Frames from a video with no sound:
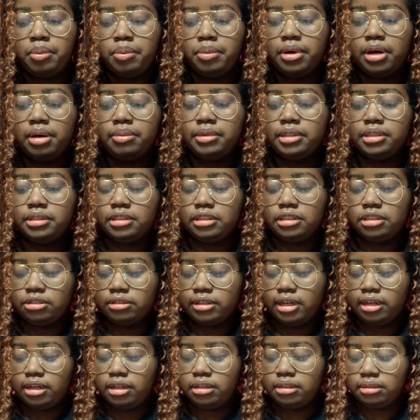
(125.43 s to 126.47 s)
But I'm going to just
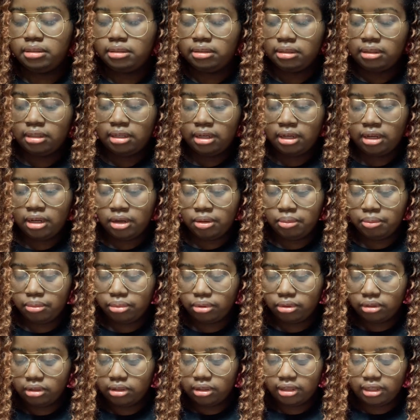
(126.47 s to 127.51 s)
try to
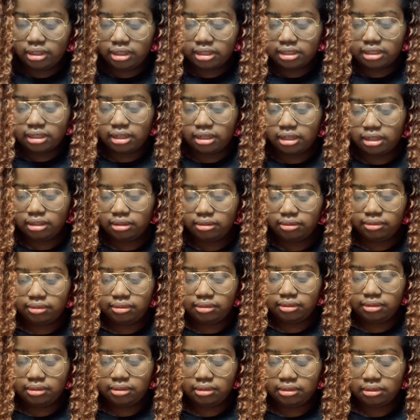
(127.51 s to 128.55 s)
pull this
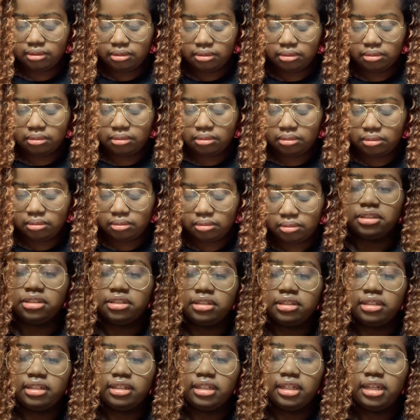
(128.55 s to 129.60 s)
off.
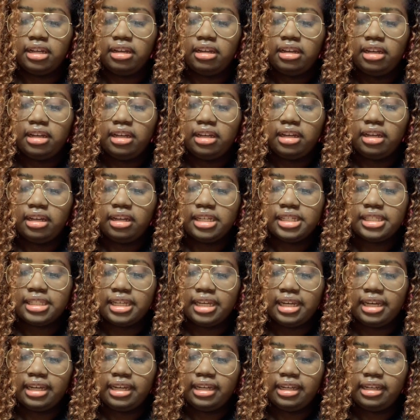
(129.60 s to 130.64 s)
Sure. It's
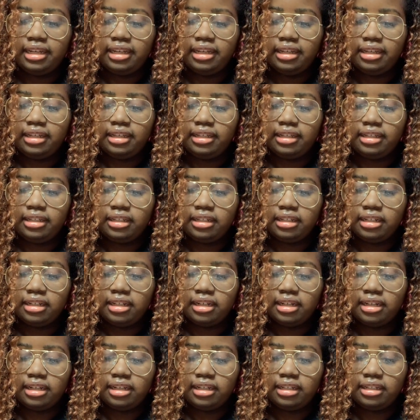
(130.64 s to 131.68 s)
a
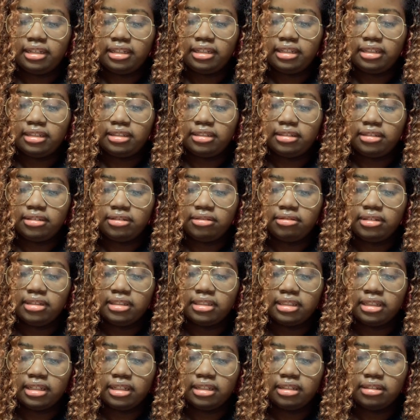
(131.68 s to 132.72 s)
Klein, what
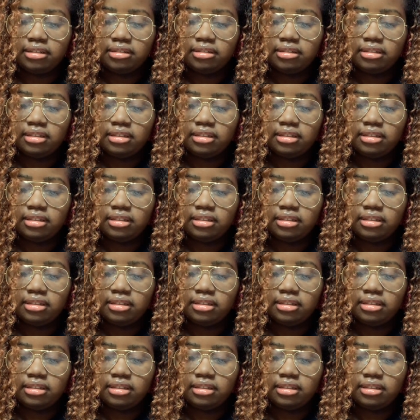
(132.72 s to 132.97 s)
is that?